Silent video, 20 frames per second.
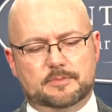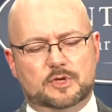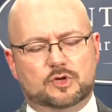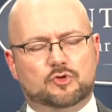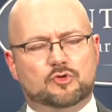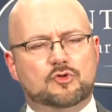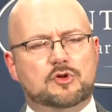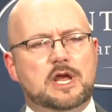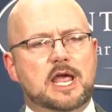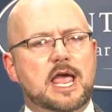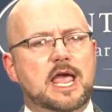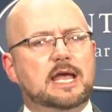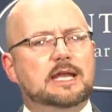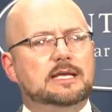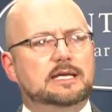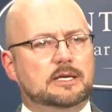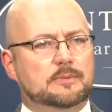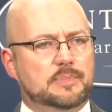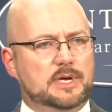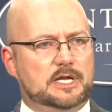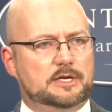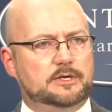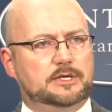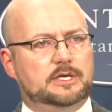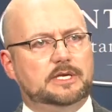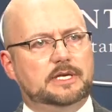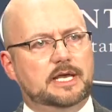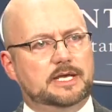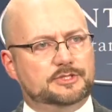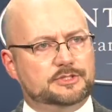creating a better
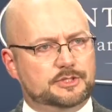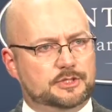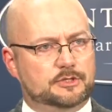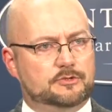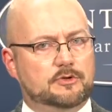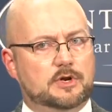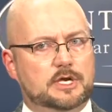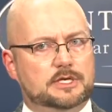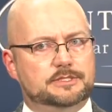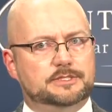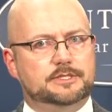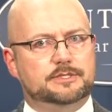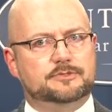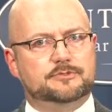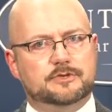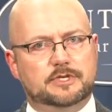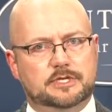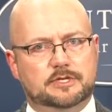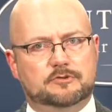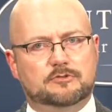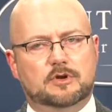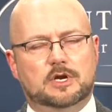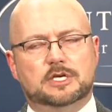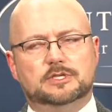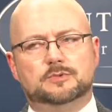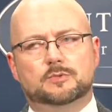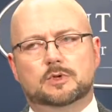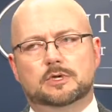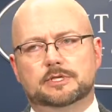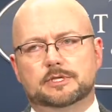connection across the street,
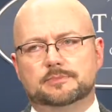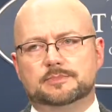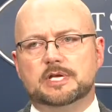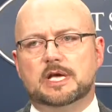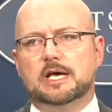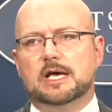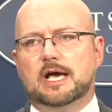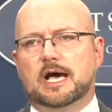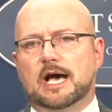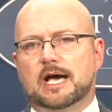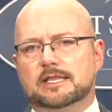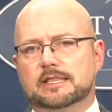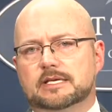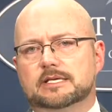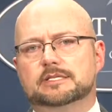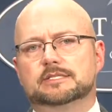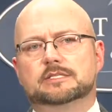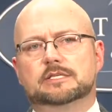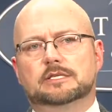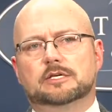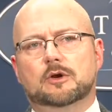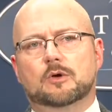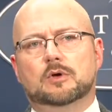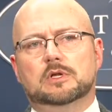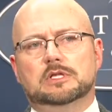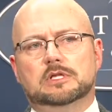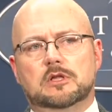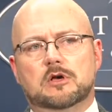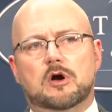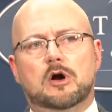across Williams, I think is going to go a
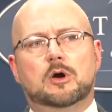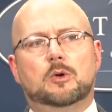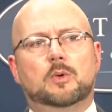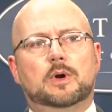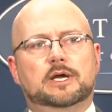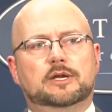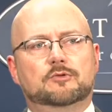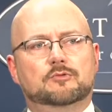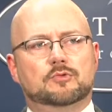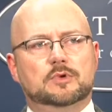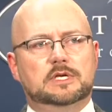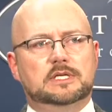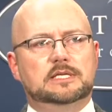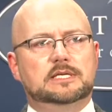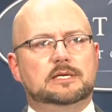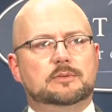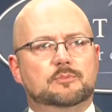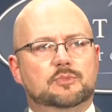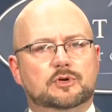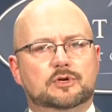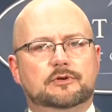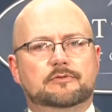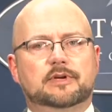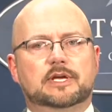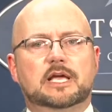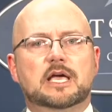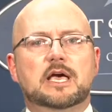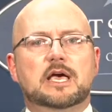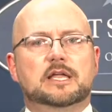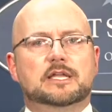long way to really
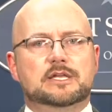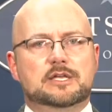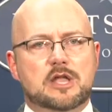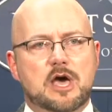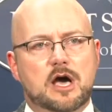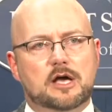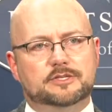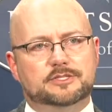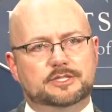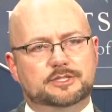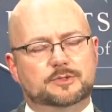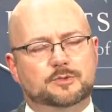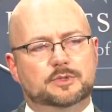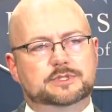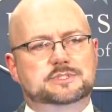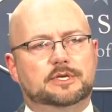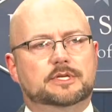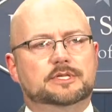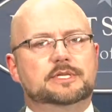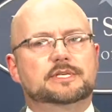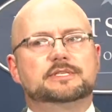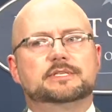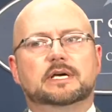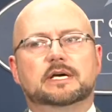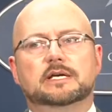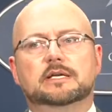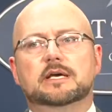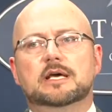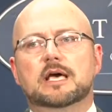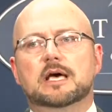improving not just what's on the
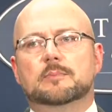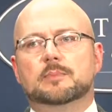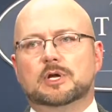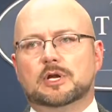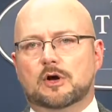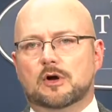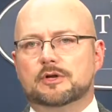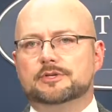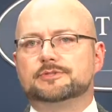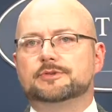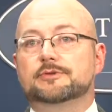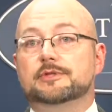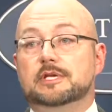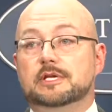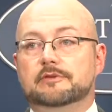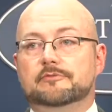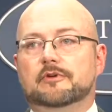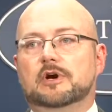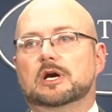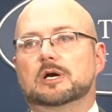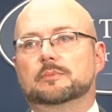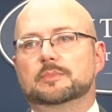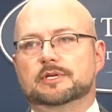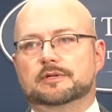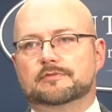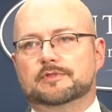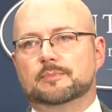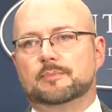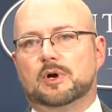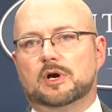site, but also the environment
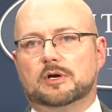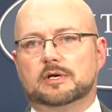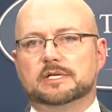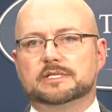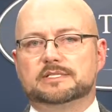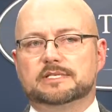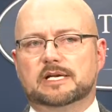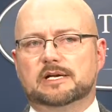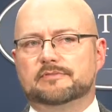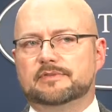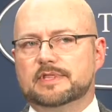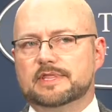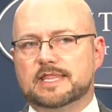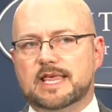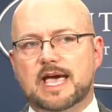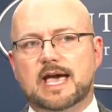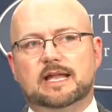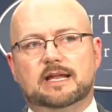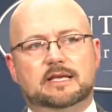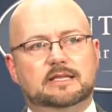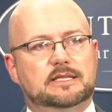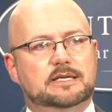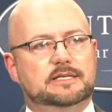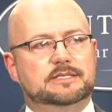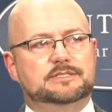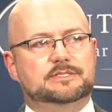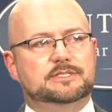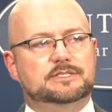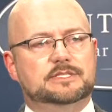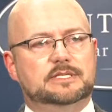of the park itself. And that, I think,
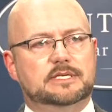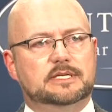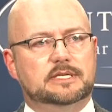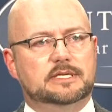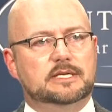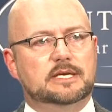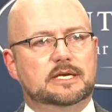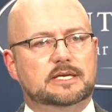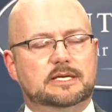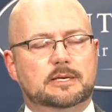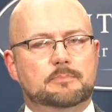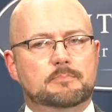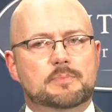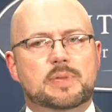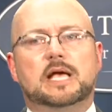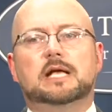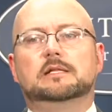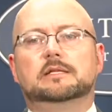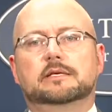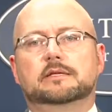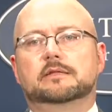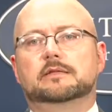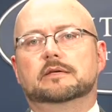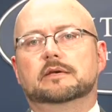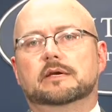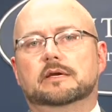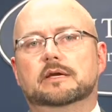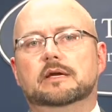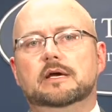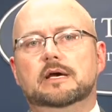is just a compelling
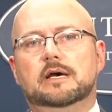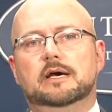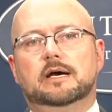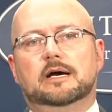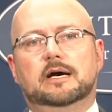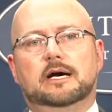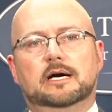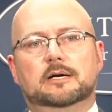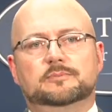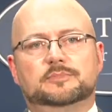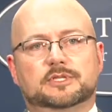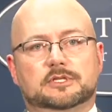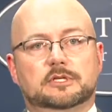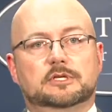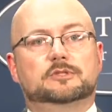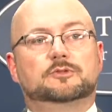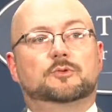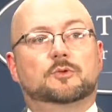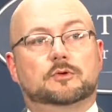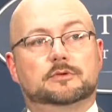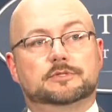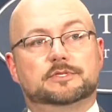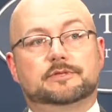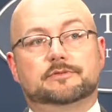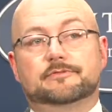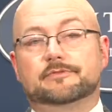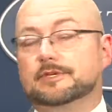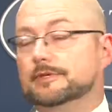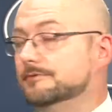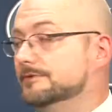thing to look towards in the
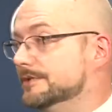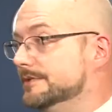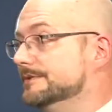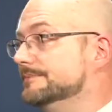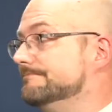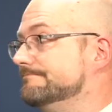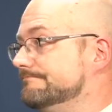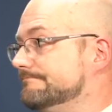future.